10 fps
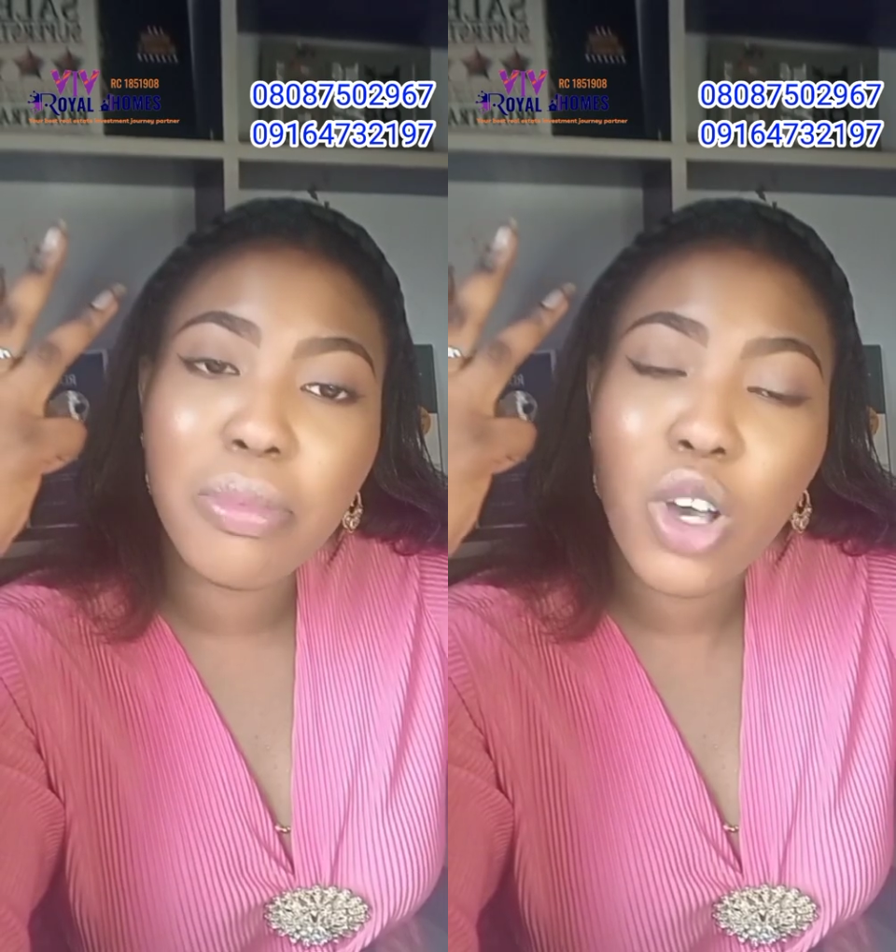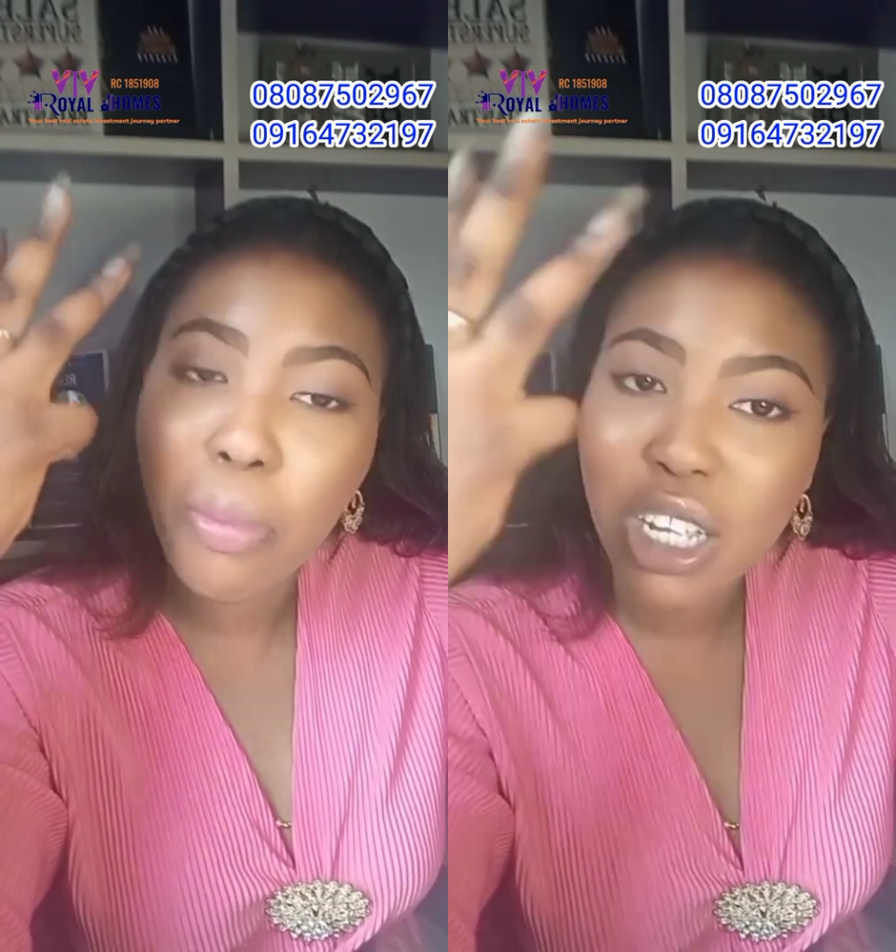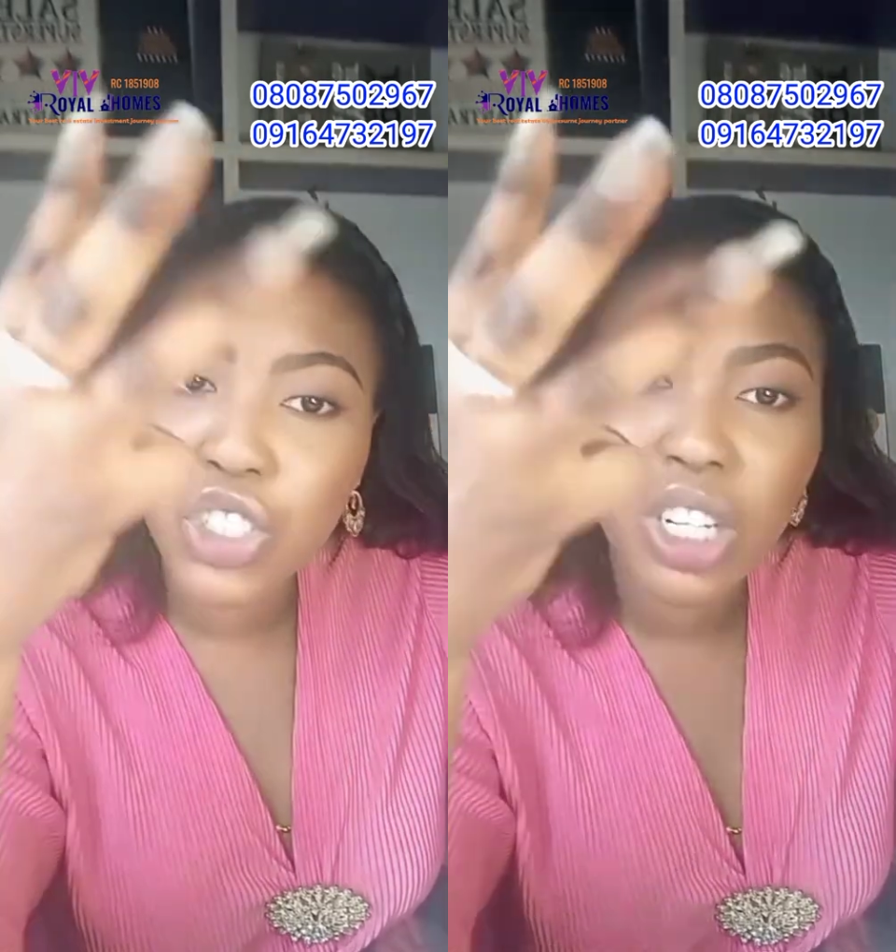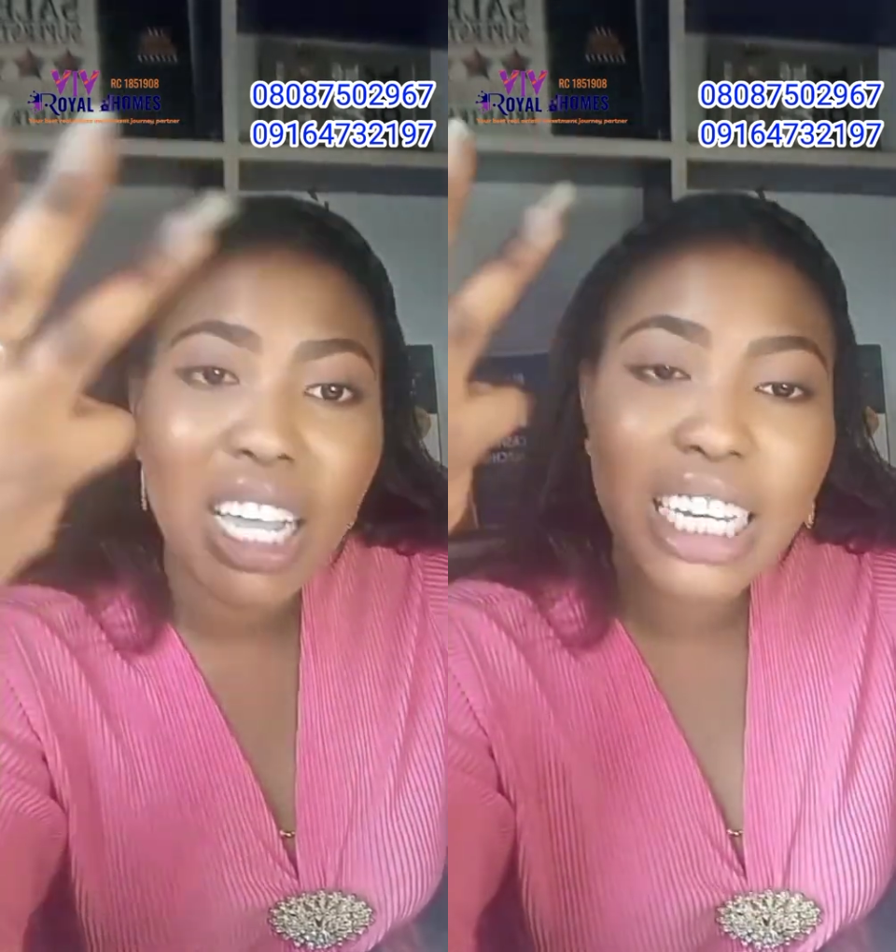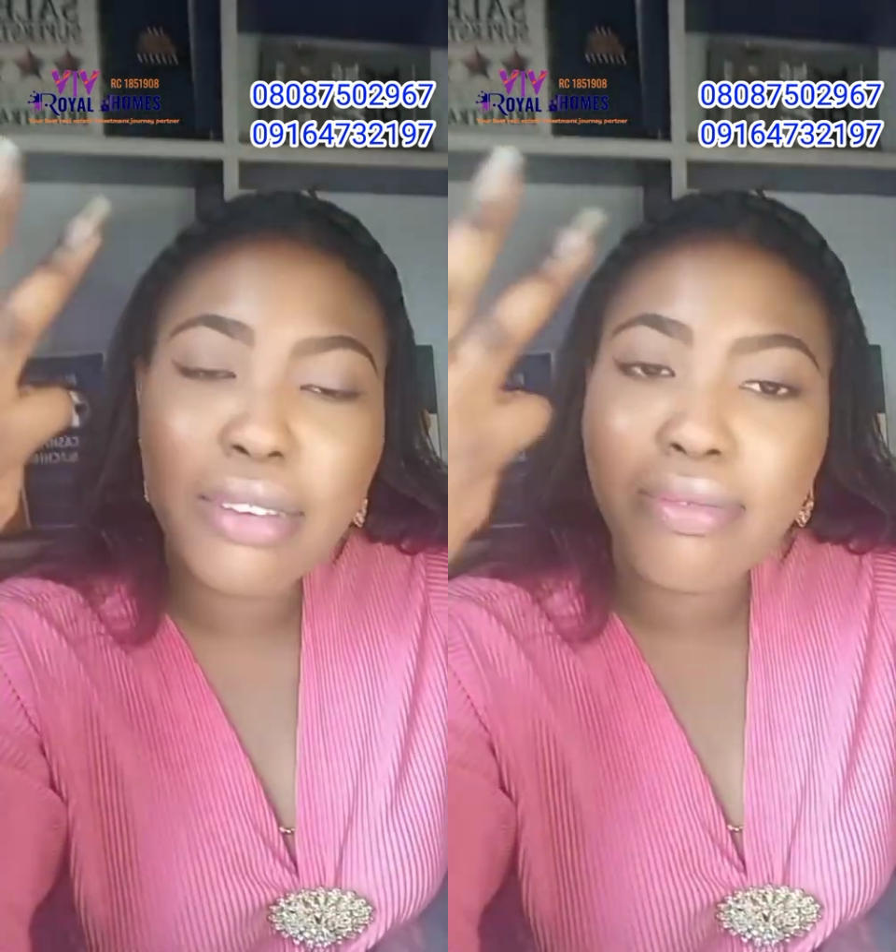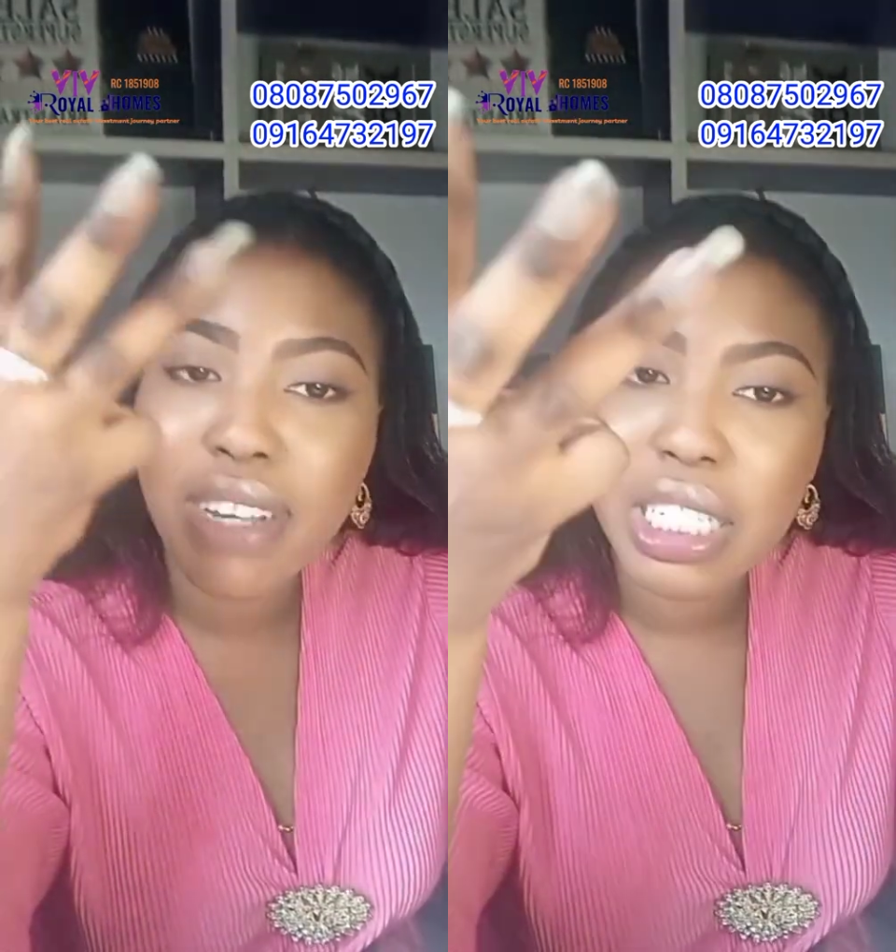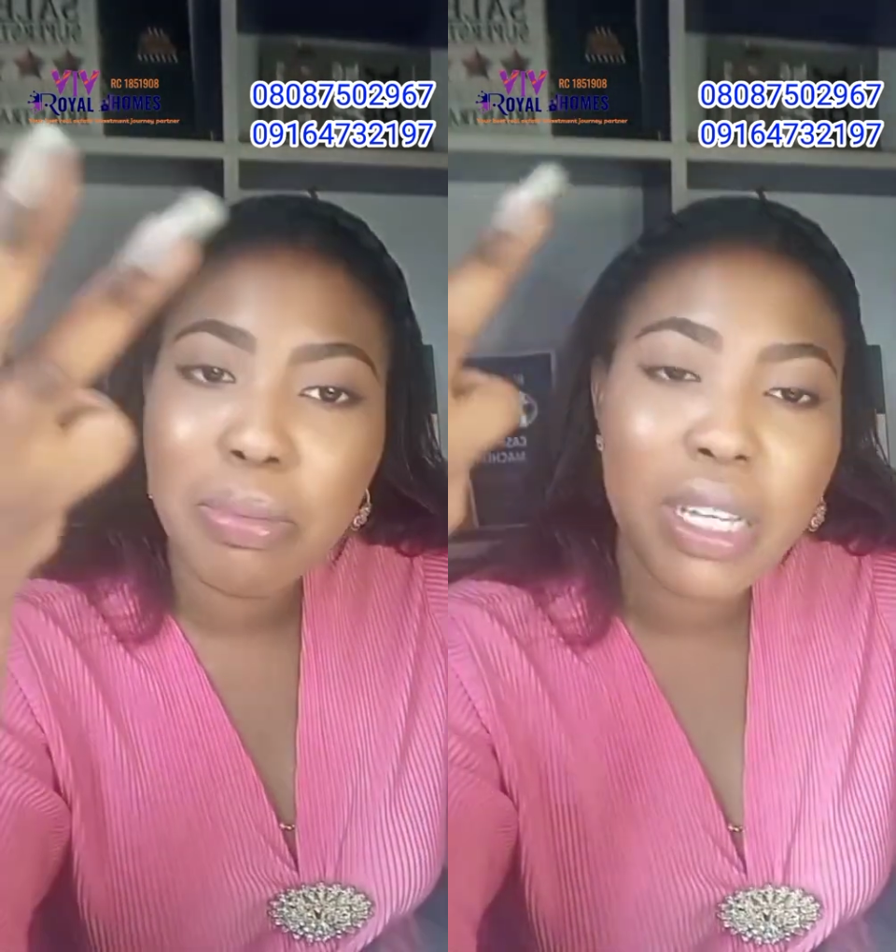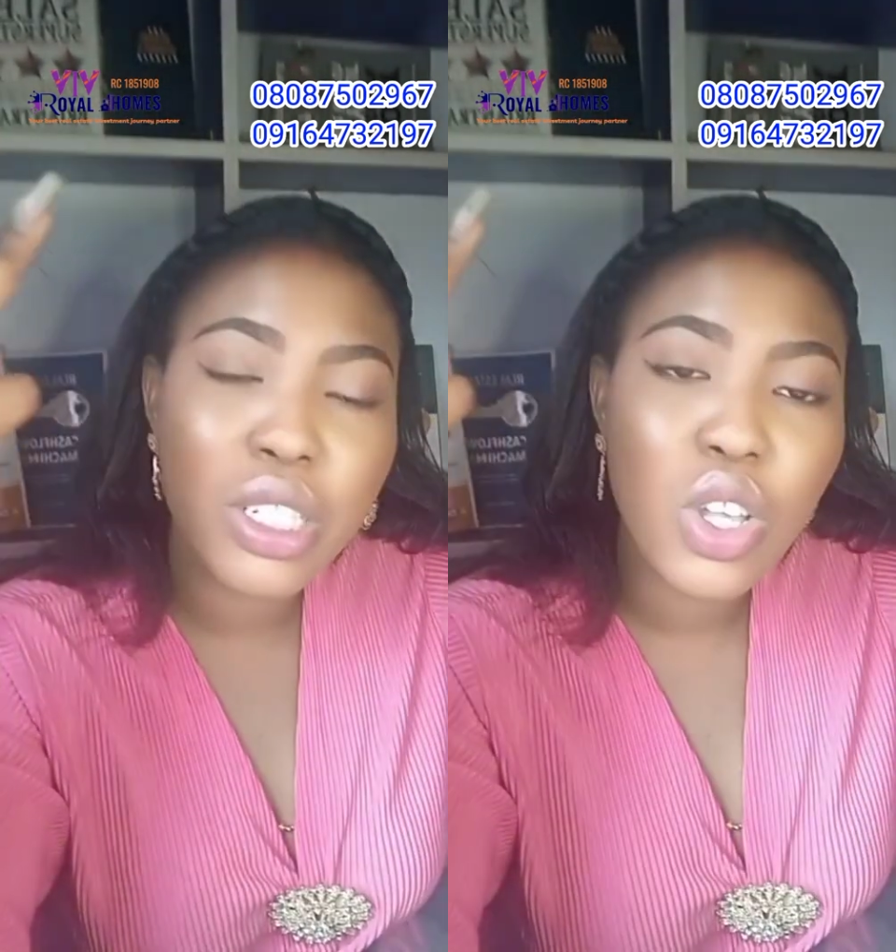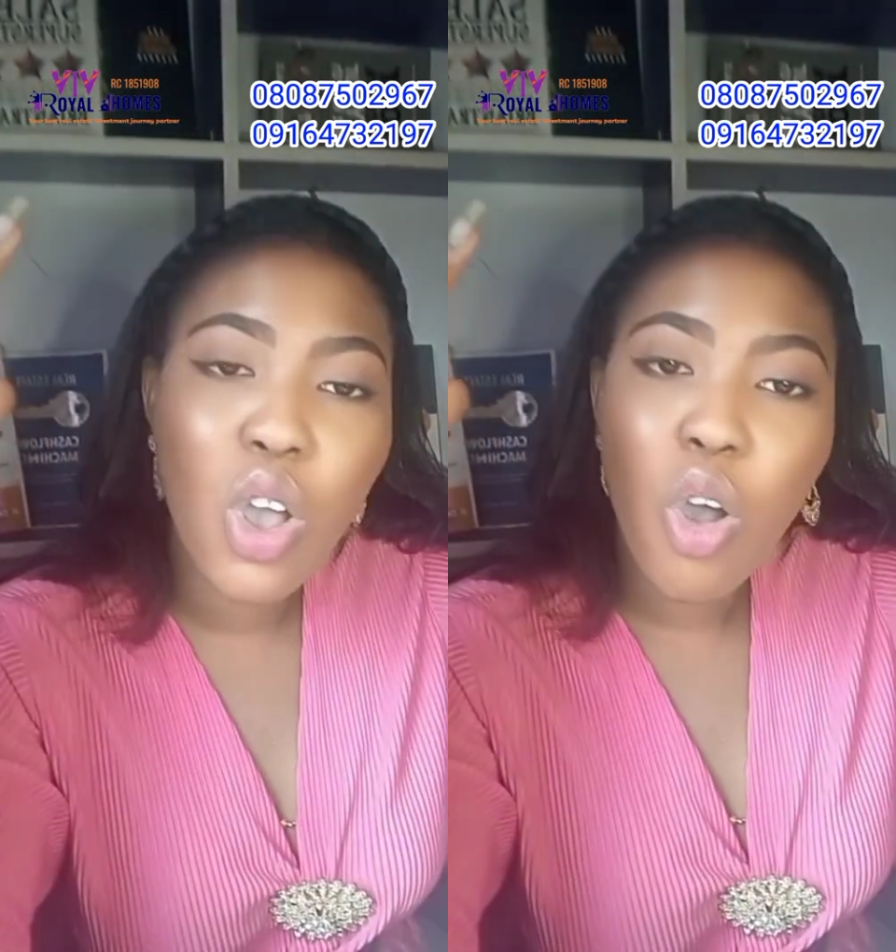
commercial investment